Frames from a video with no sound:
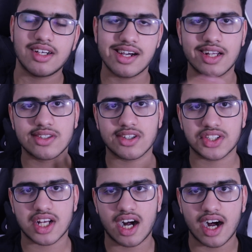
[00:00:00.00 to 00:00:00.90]
I know it's not
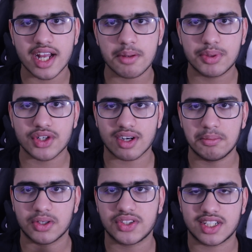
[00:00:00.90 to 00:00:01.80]
as hyped or
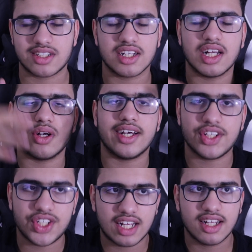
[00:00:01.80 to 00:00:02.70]
I'm not as,
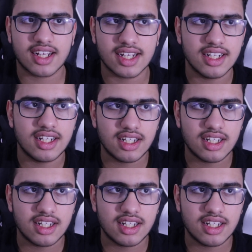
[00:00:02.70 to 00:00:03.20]
energetic.